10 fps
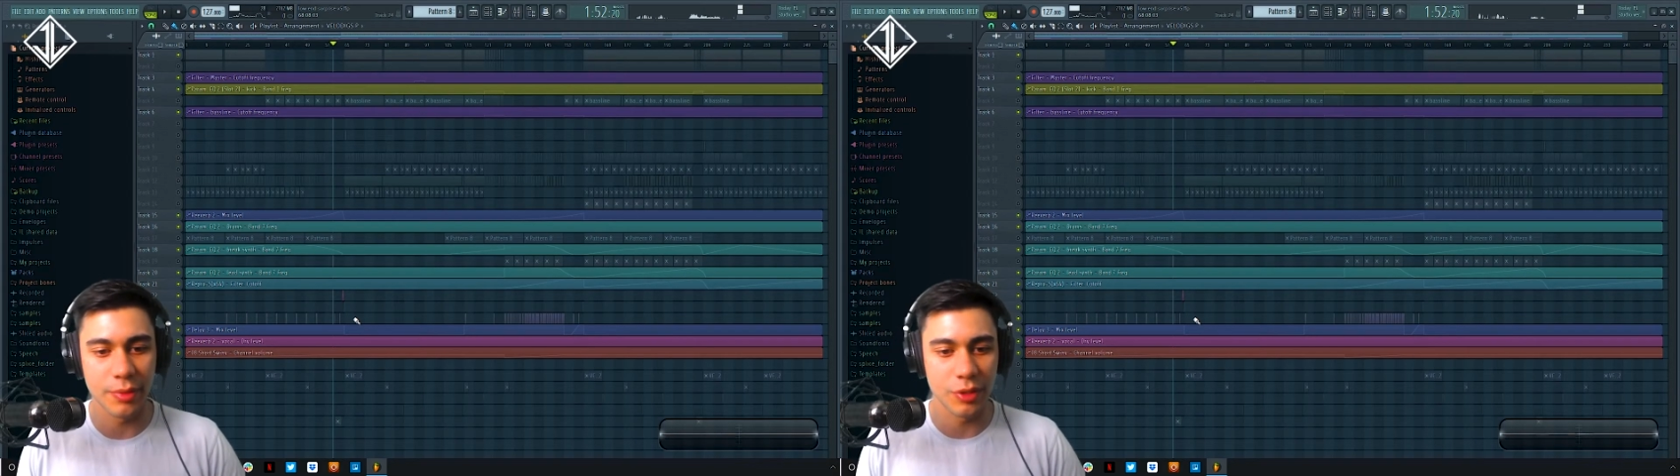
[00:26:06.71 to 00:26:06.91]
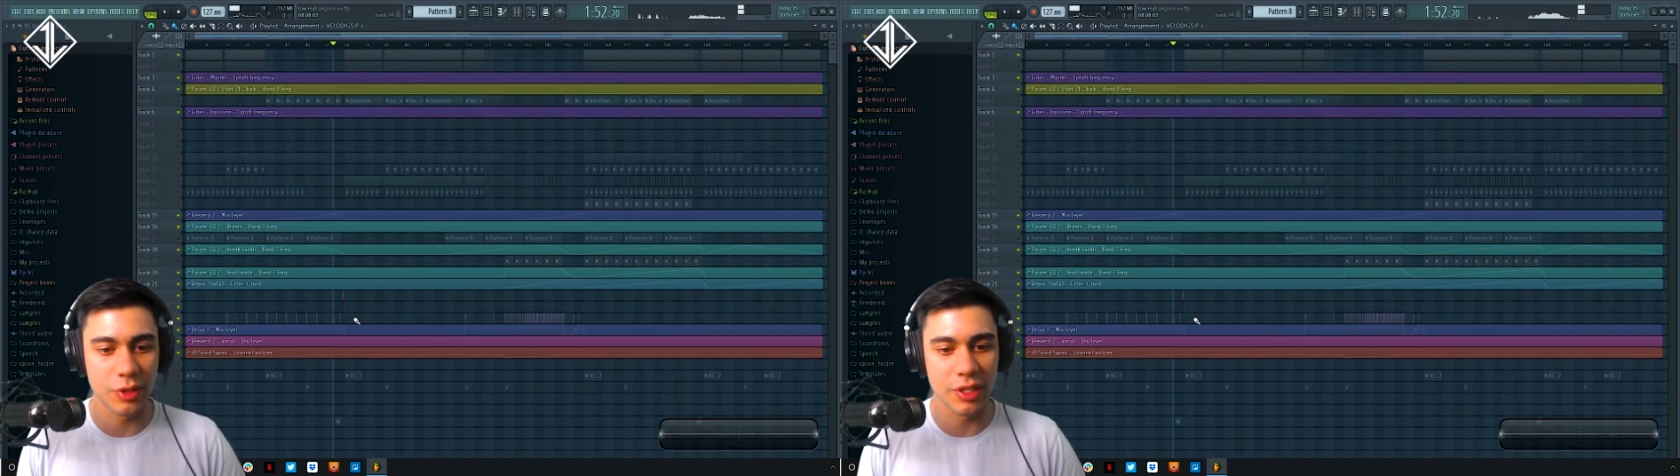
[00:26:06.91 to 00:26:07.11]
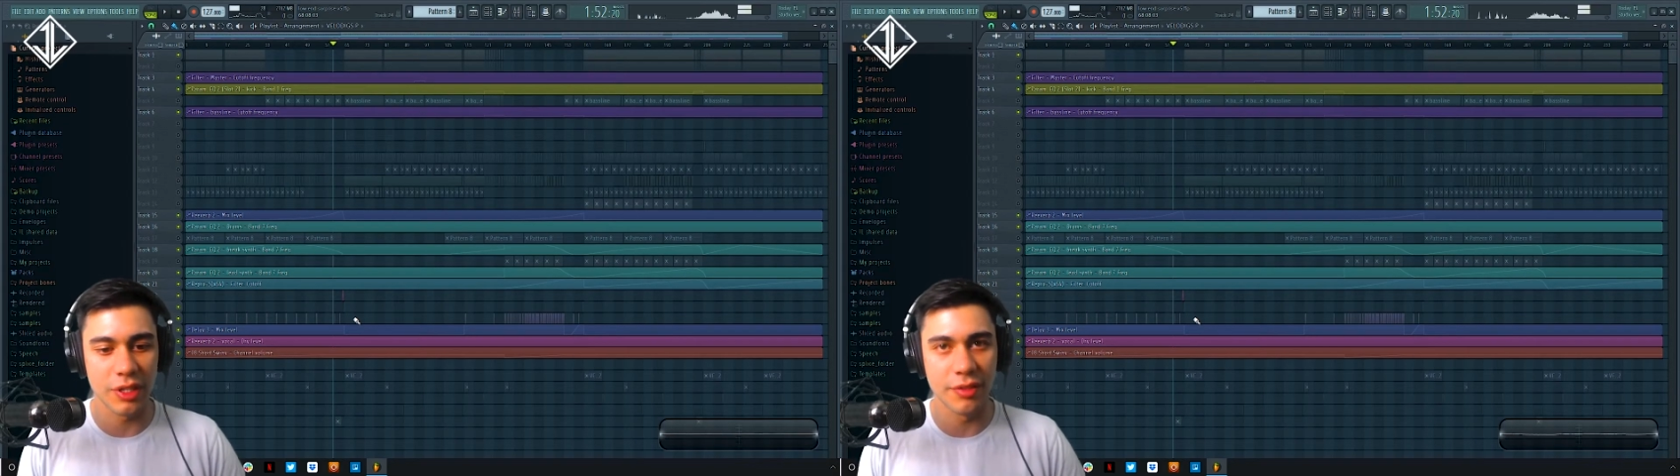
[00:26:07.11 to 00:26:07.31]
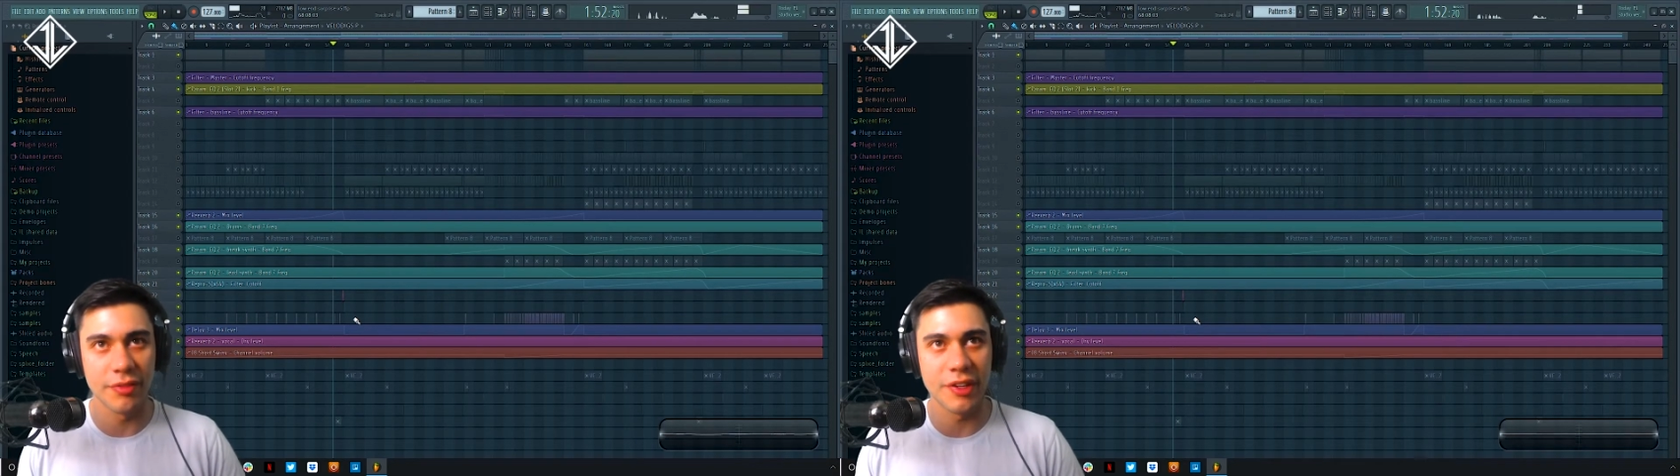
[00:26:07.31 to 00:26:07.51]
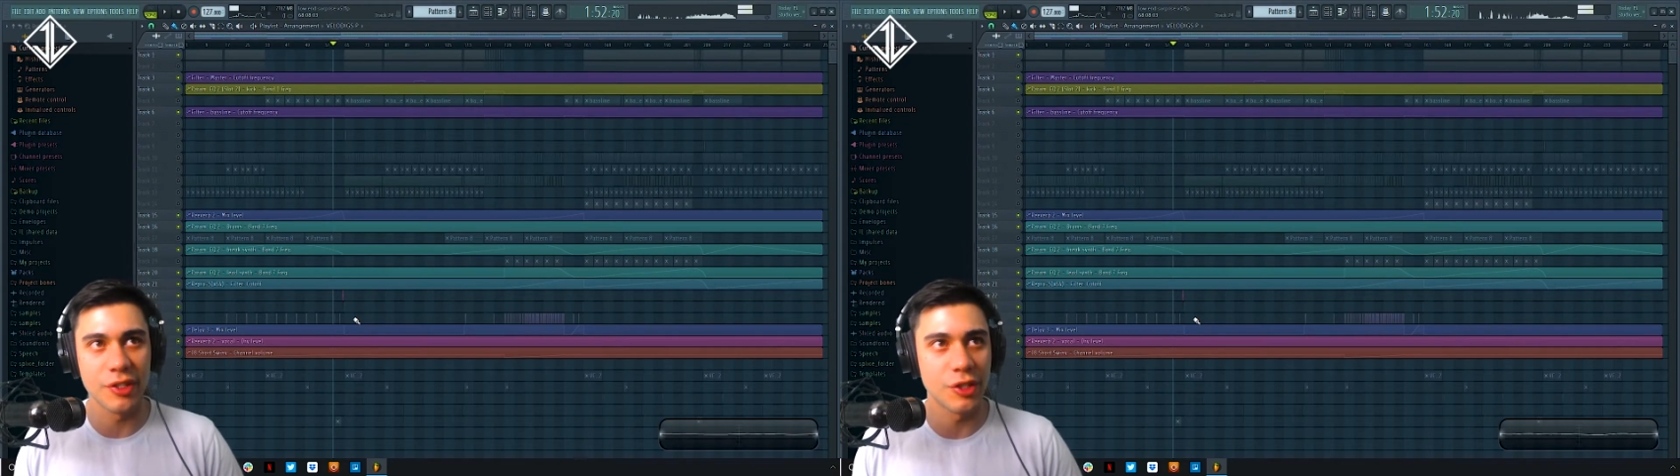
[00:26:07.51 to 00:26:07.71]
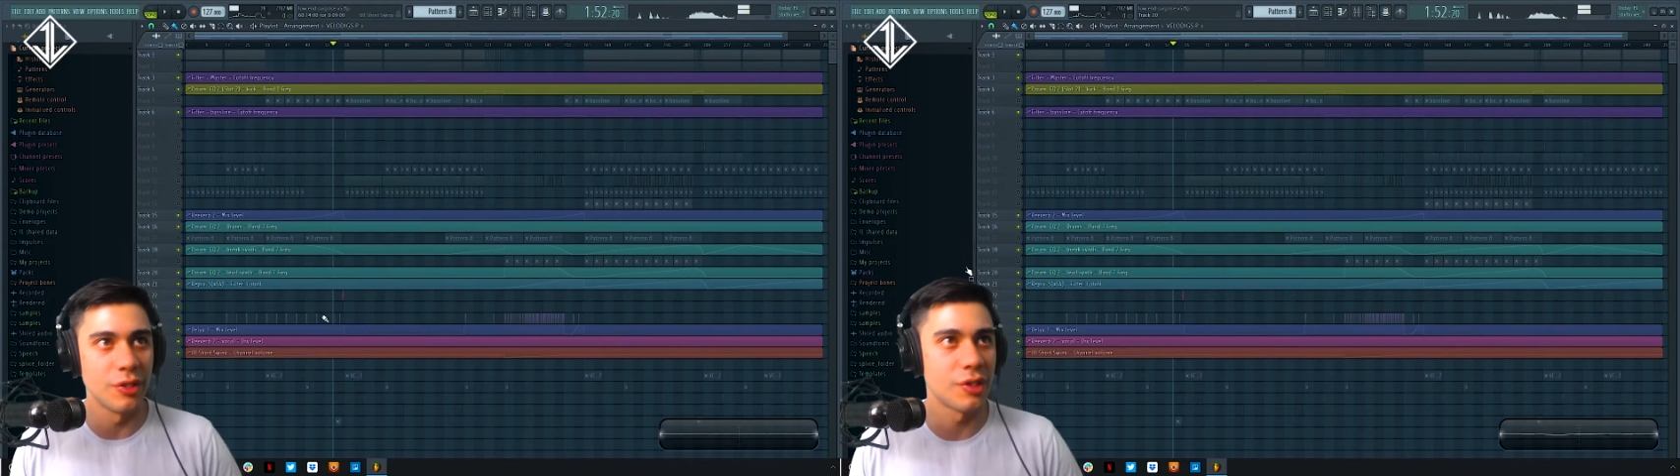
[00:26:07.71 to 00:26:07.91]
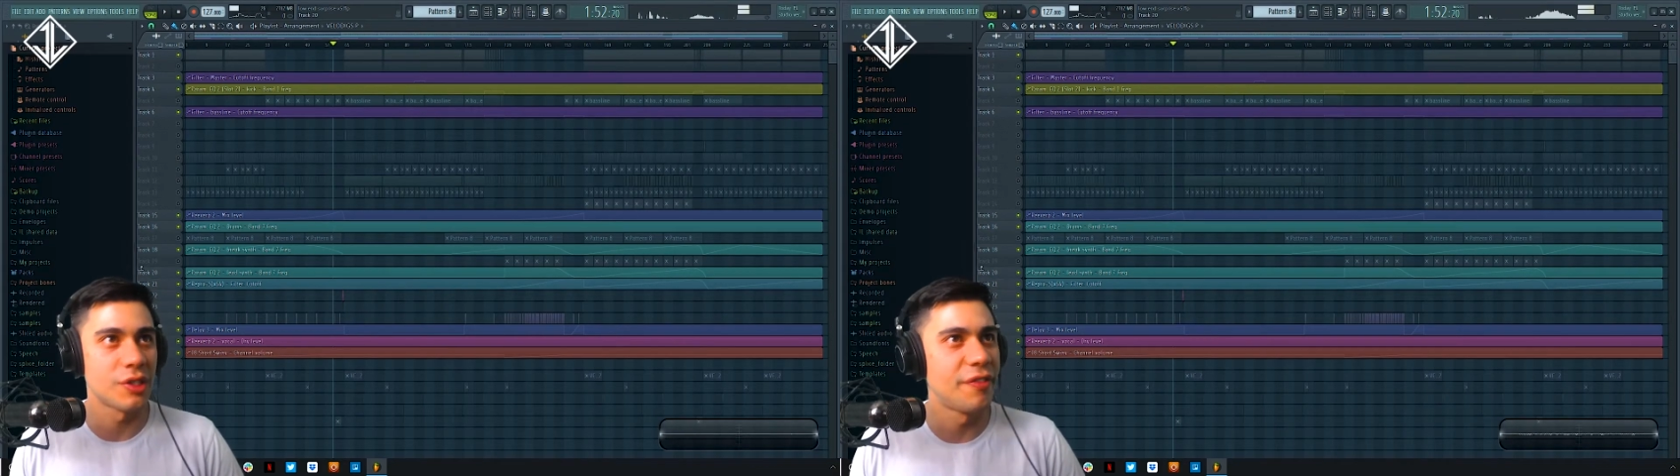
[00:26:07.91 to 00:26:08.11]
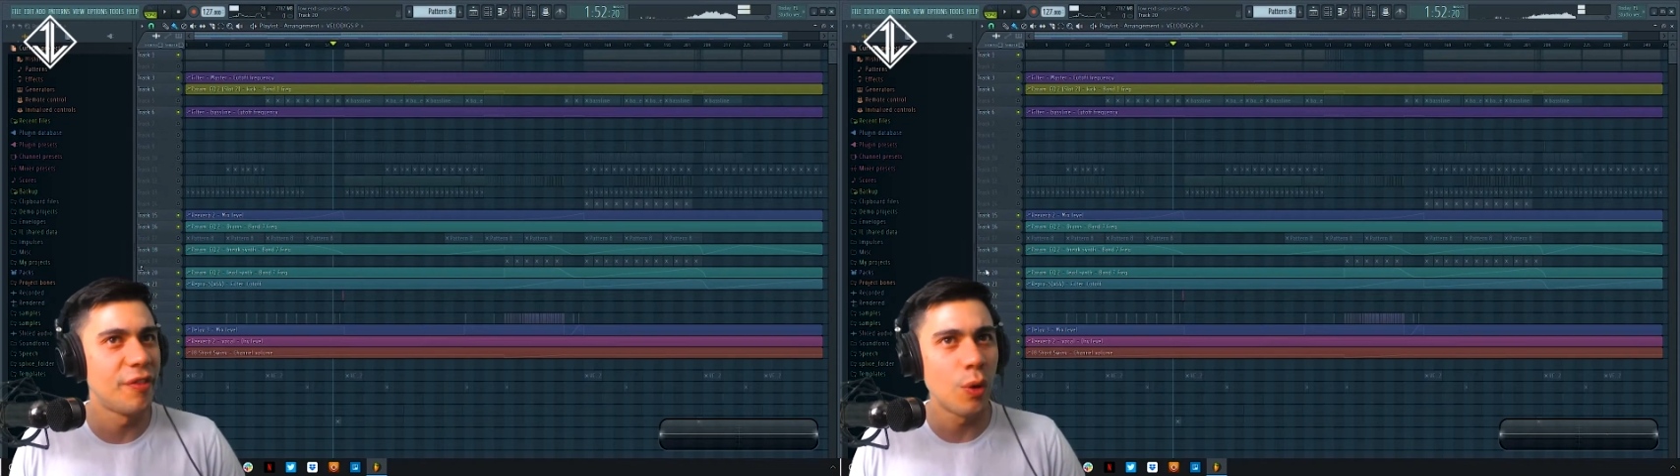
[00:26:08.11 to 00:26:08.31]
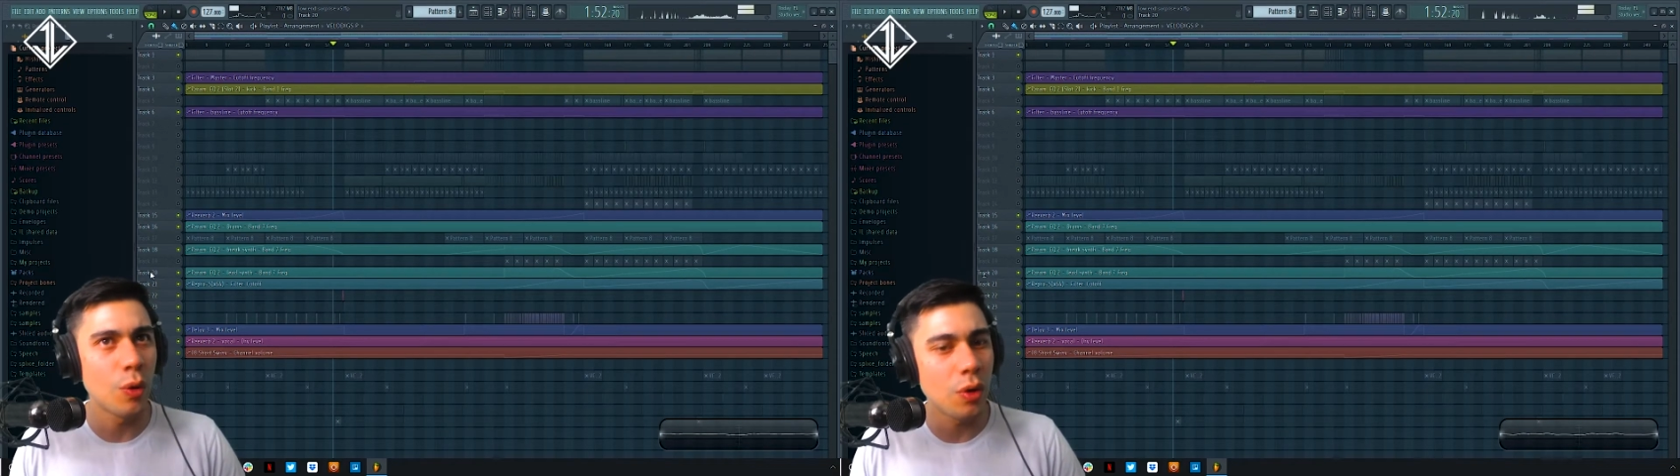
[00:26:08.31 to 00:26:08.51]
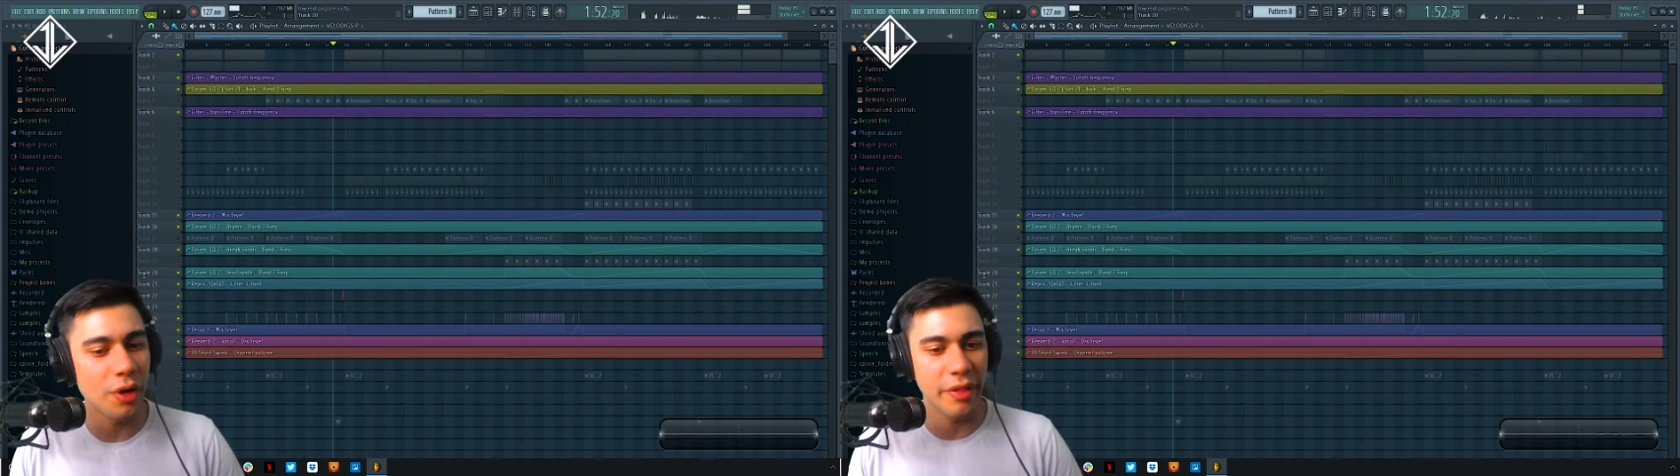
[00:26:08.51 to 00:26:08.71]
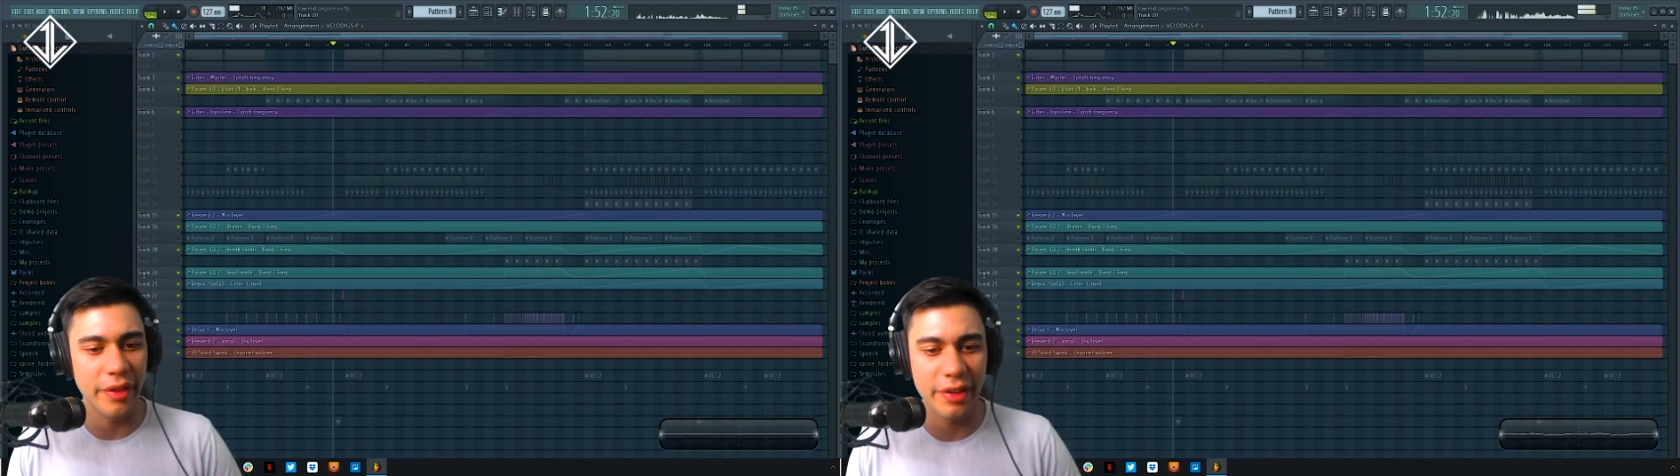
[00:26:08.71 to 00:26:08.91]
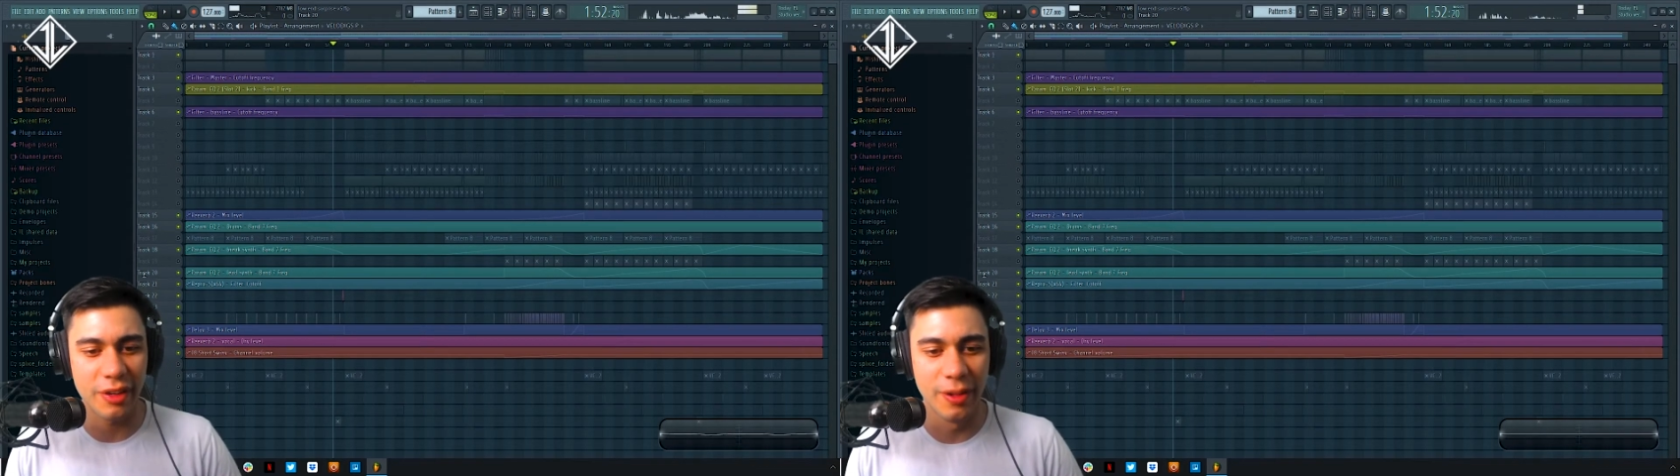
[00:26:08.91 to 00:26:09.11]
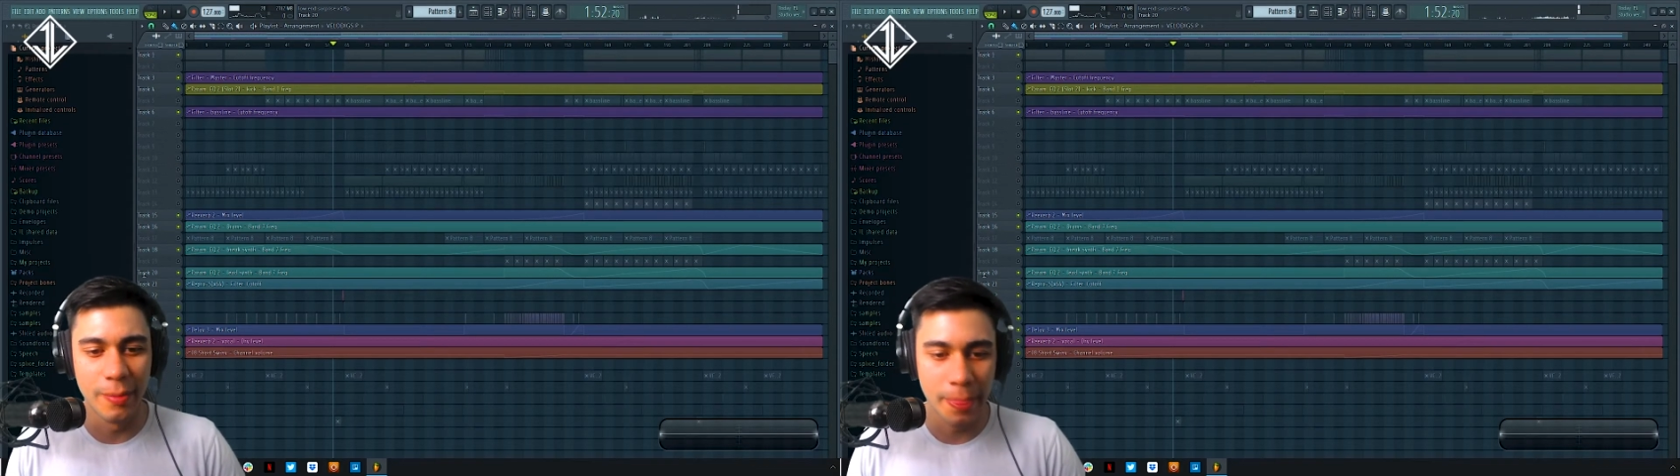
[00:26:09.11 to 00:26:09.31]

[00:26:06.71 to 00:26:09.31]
which is the Vengeance 4, I think.